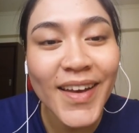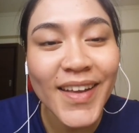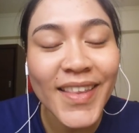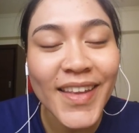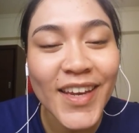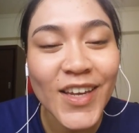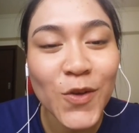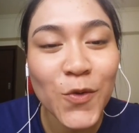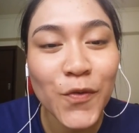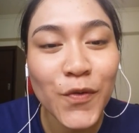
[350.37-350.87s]
and
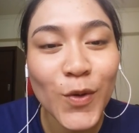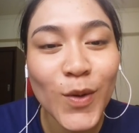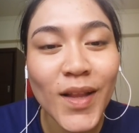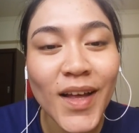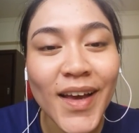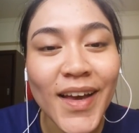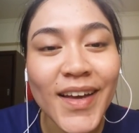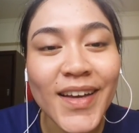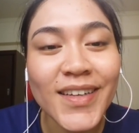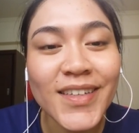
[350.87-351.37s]
then you feel
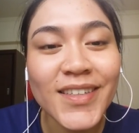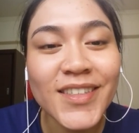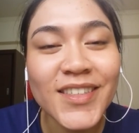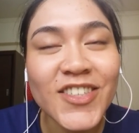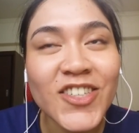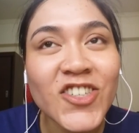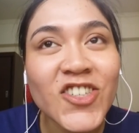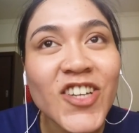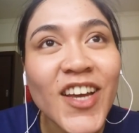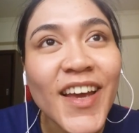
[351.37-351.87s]
like
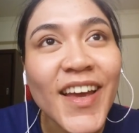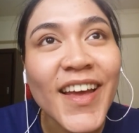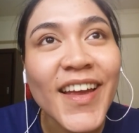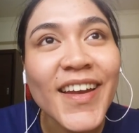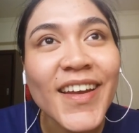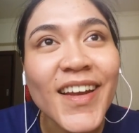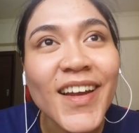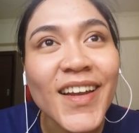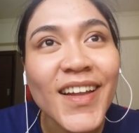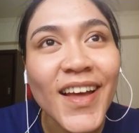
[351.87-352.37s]
shit,
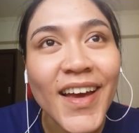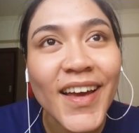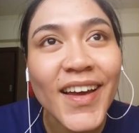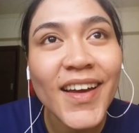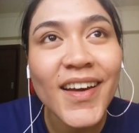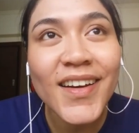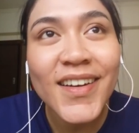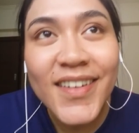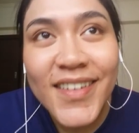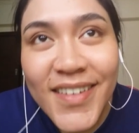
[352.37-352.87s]
like